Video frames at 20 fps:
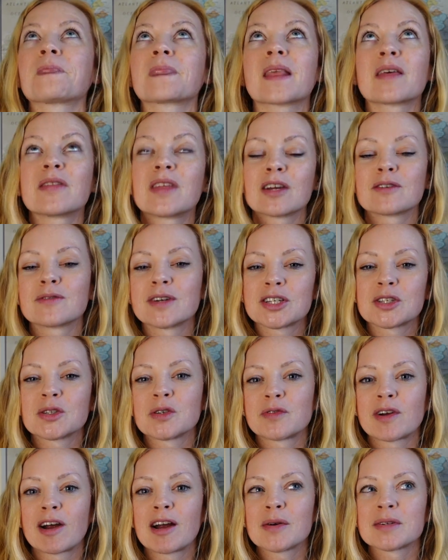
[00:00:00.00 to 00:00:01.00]
The original
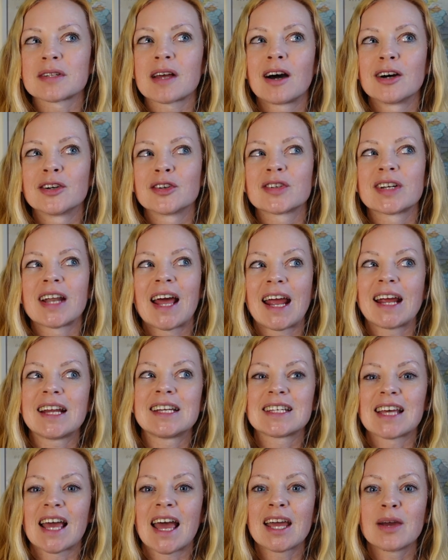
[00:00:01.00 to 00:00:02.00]
ferry was
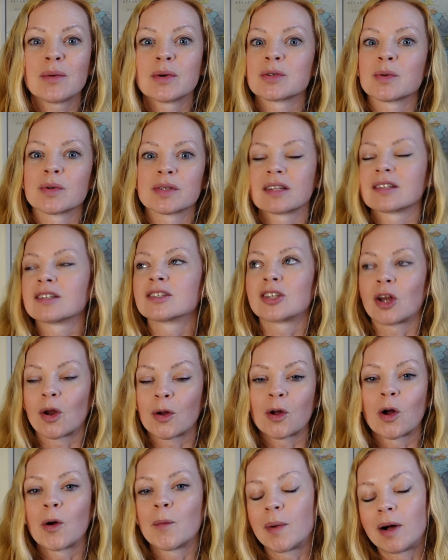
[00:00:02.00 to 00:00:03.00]
188, which was a
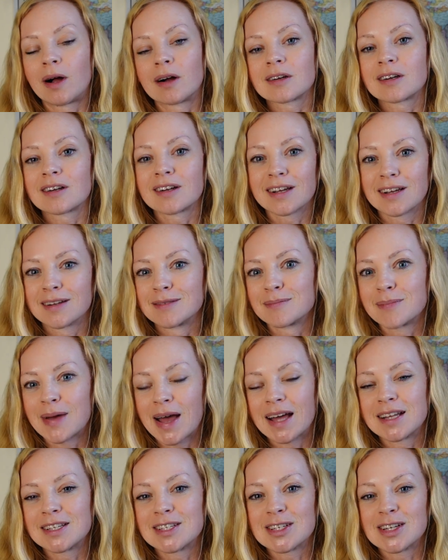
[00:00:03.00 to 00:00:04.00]
stone cold bargain
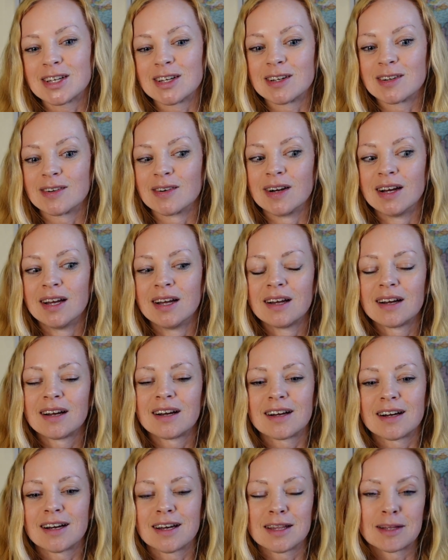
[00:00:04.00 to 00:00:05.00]
compared to
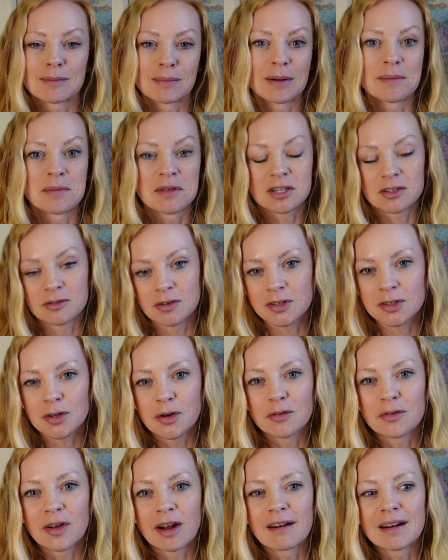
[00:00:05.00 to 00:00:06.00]
the Plymouth to
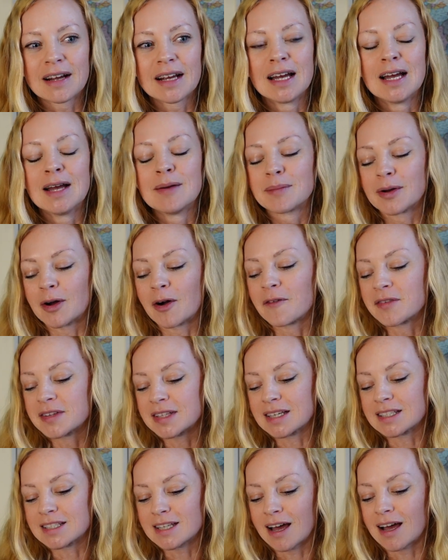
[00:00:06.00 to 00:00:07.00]
Roscoff ferry, but
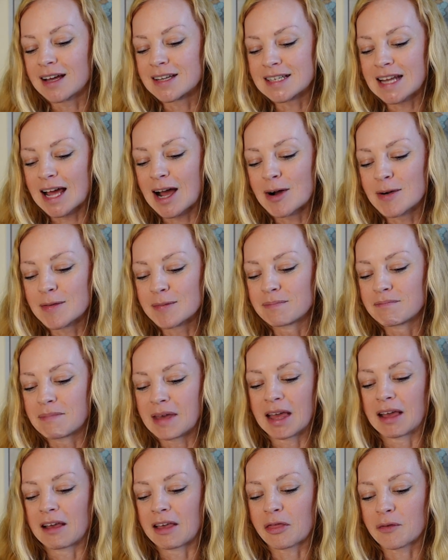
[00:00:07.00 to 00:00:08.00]
obviously it turned out
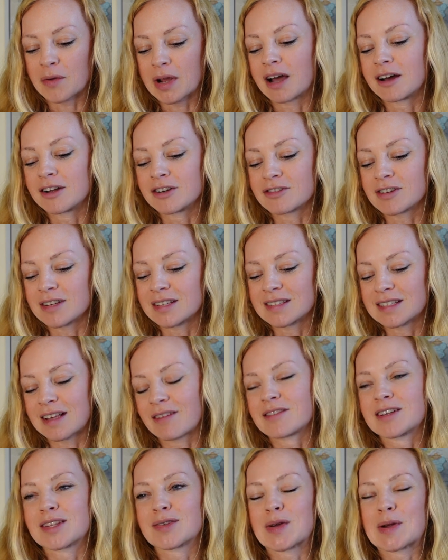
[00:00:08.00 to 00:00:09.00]
being
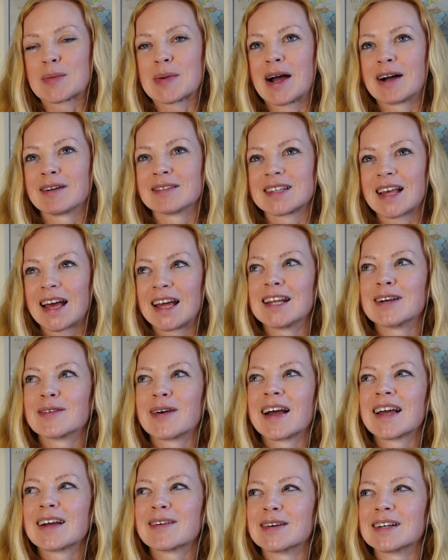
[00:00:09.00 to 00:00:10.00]
£373
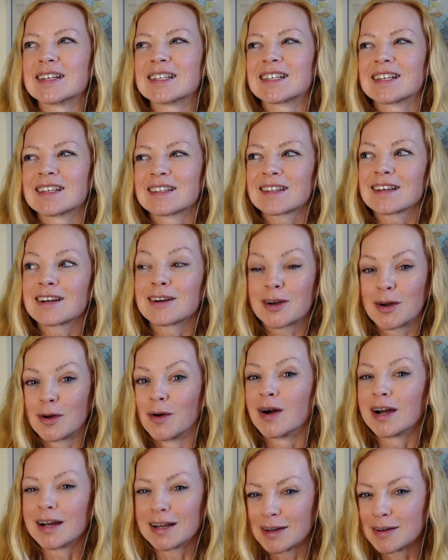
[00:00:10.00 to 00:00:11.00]
anyway, which is
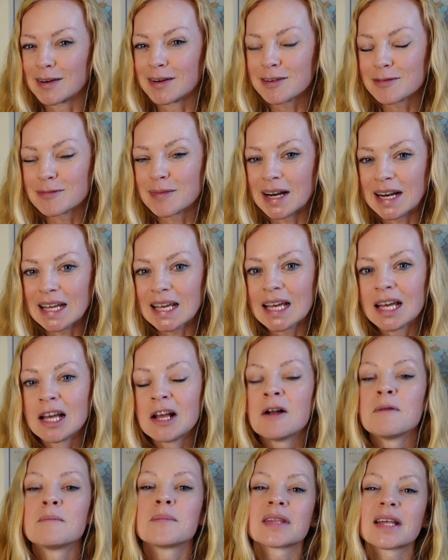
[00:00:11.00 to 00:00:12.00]
quite a lot of money,
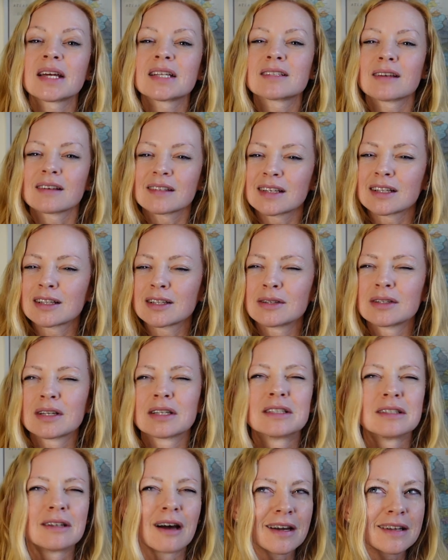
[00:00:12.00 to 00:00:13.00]
but that does include a
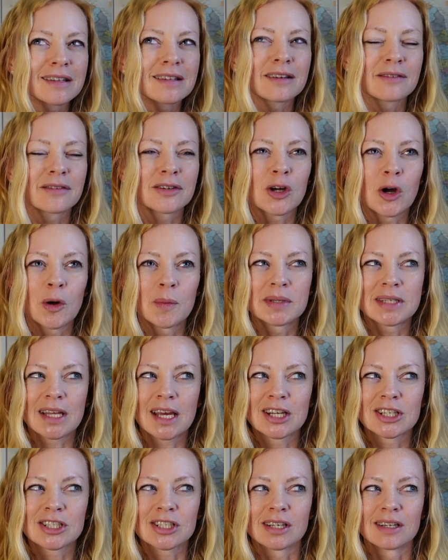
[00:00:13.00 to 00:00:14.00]
night of
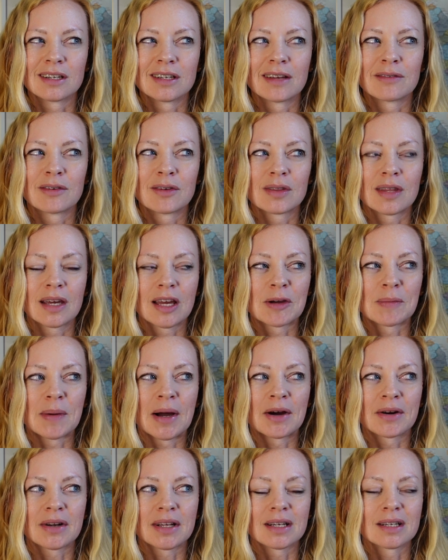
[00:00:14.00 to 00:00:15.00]
accommodation if you think
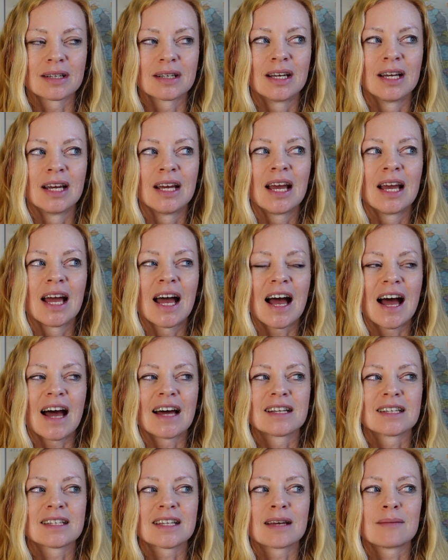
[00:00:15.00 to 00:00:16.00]
about it,
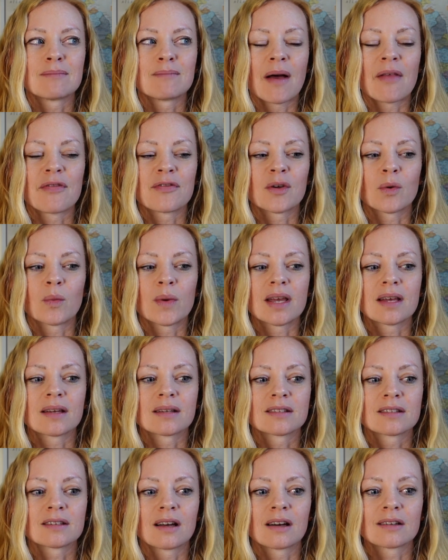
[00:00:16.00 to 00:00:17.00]
and it meant that we
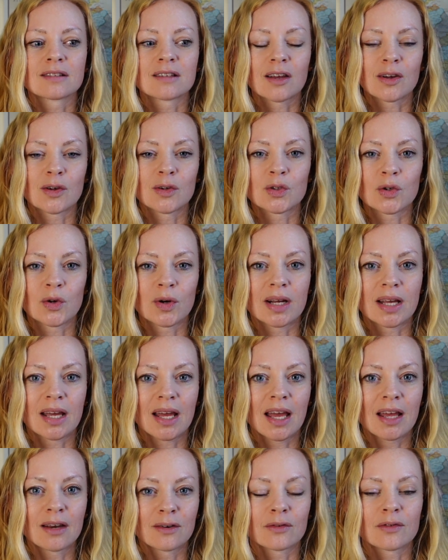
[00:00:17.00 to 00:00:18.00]
could start cycle touring
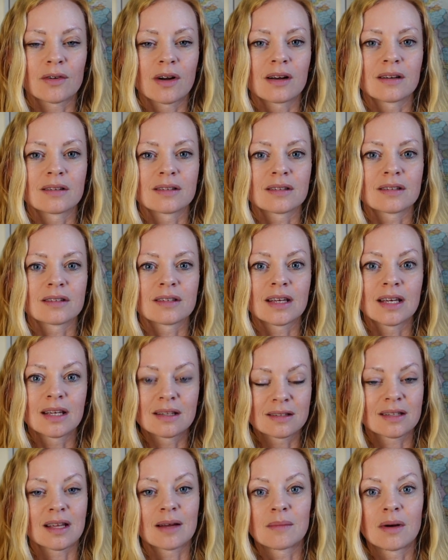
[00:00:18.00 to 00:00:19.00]
in France,
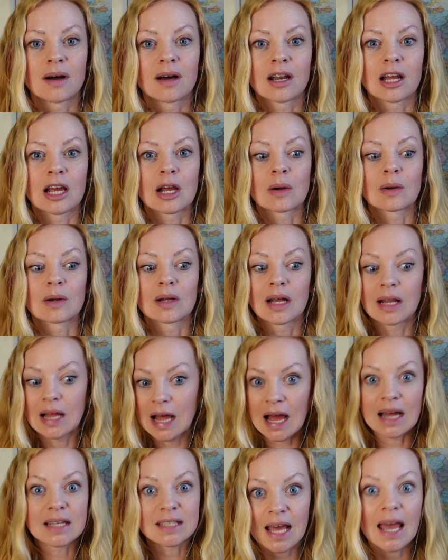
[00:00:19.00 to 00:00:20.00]
in St Malo,
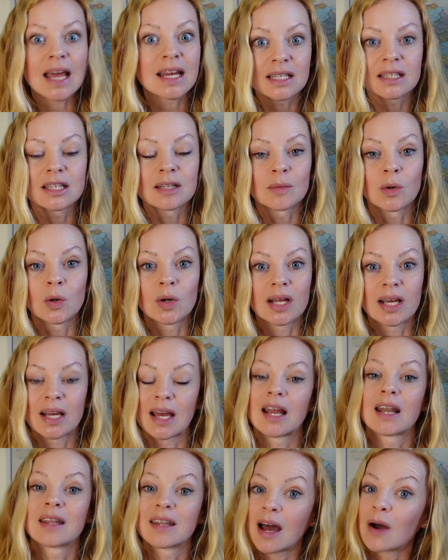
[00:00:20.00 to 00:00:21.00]
at 8 in the morning,
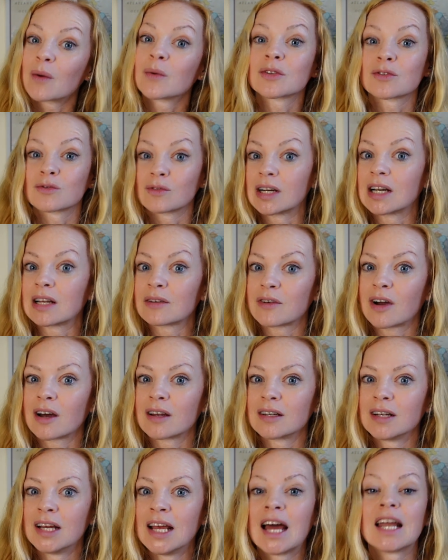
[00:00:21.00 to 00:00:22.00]
and that was really
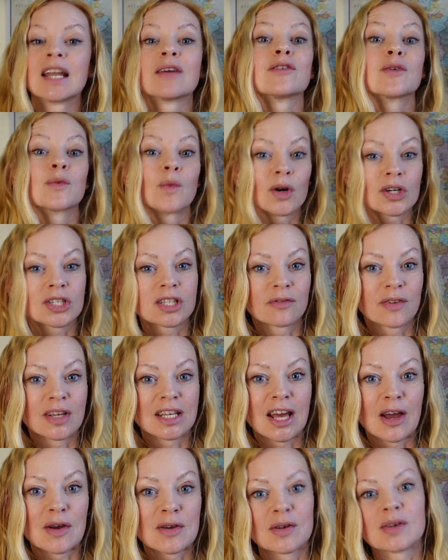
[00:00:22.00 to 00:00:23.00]
fun. And if you watch the
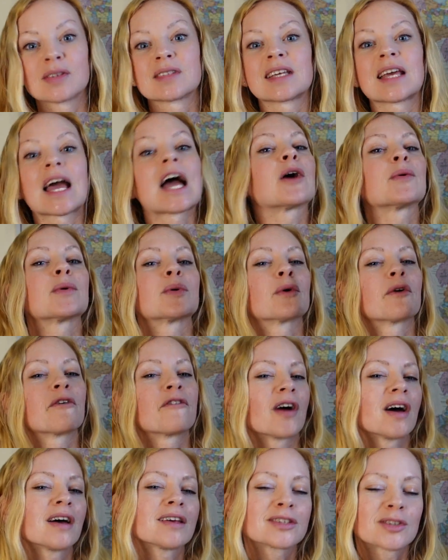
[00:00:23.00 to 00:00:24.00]
video, you'll see how we were
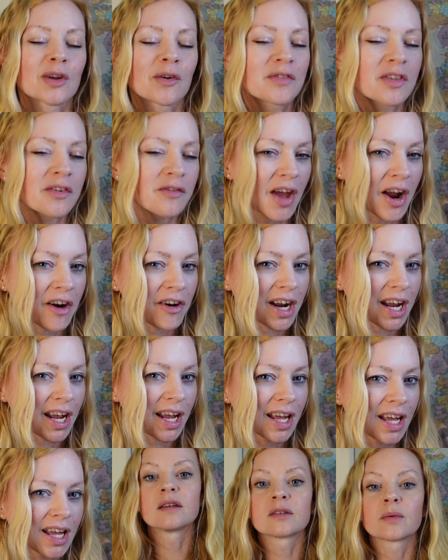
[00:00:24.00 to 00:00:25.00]
first off the ferry.
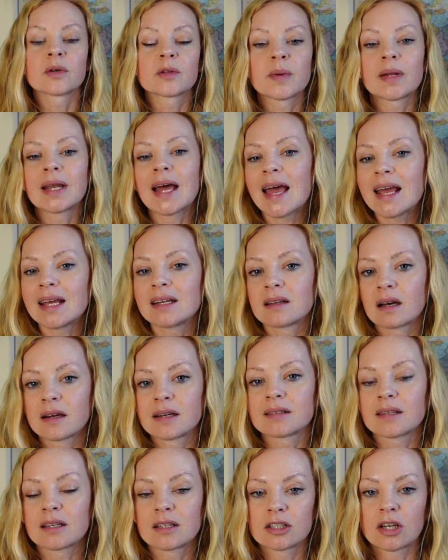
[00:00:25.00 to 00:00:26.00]
So we spent 8
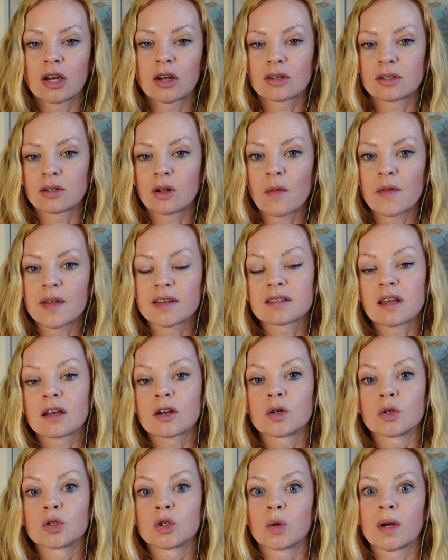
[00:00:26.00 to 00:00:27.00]
nights in total on this
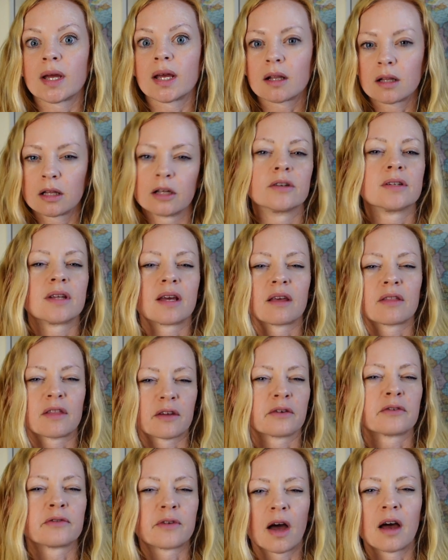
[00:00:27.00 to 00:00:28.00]
cycle tour, including
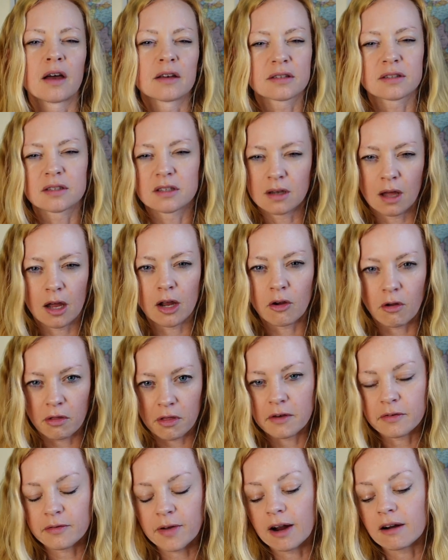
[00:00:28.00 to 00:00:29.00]
the first night on
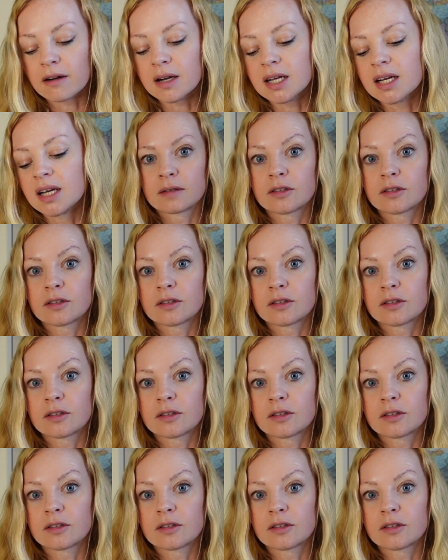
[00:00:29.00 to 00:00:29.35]
the ferry.